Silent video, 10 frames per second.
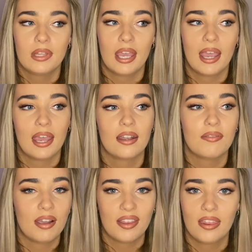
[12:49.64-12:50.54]
And I
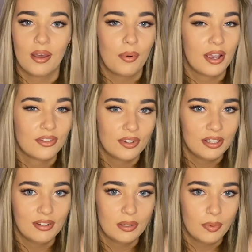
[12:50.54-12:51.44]
find that that works
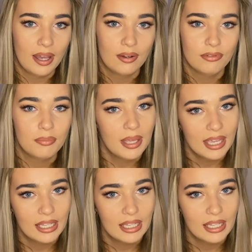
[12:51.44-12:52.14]
really, really well for me